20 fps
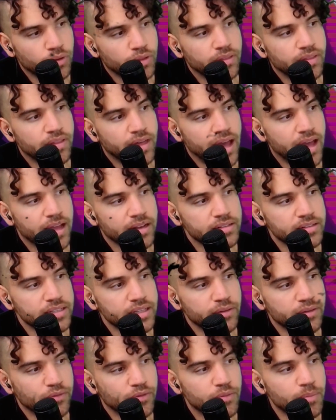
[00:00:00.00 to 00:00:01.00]
that
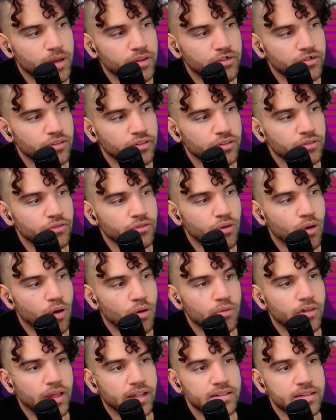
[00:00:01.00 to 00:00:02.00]
information
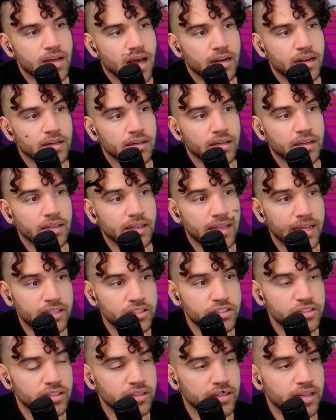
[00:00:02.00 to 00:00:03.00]
control, that data
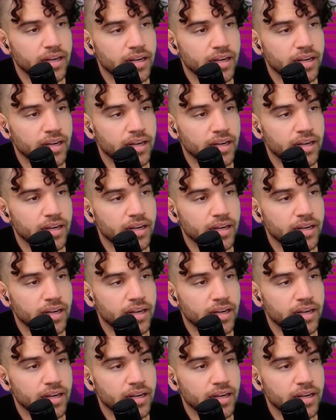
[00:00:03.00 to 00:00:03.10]
collection,